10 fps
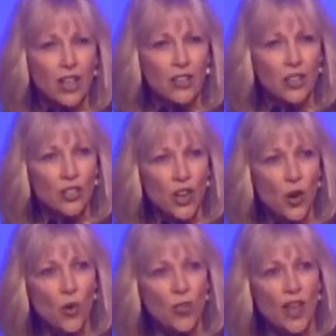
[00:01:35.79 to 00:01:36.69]
to
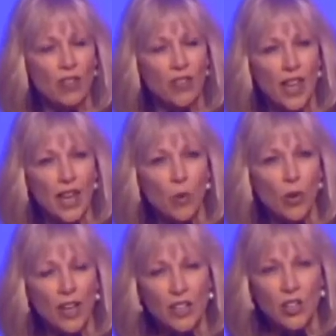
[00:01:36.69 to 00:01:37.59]
know that they were
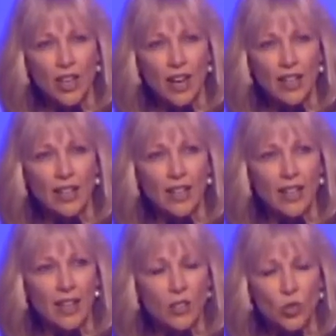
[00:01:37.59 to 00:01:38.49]
educated in
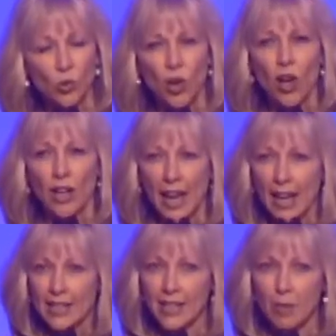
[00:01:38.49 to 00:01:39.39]
a strong
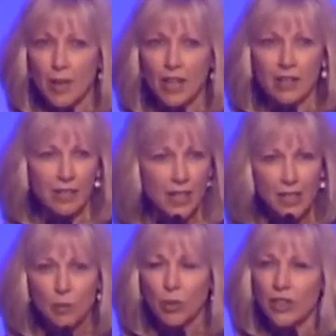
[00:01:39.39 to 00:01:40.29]
academic,
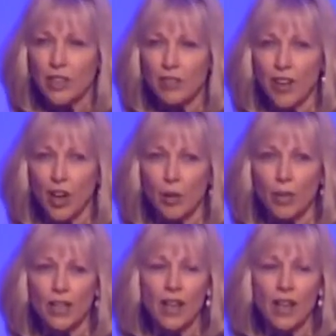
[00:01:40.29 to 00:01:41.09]
disciplined environment